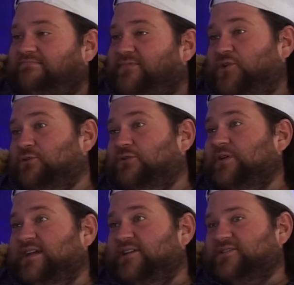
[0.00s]

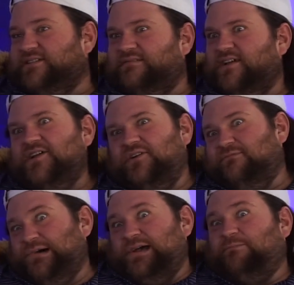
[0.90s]
2-3 years, and
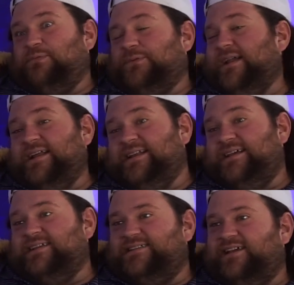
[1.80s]
we'll have plenty to
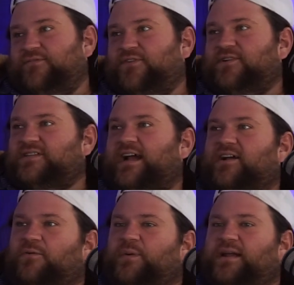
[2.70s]
contend for a
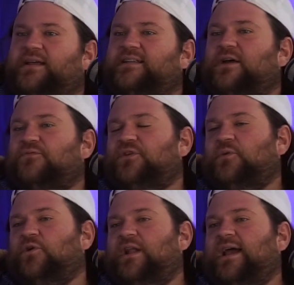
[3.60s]
title. But it definitely would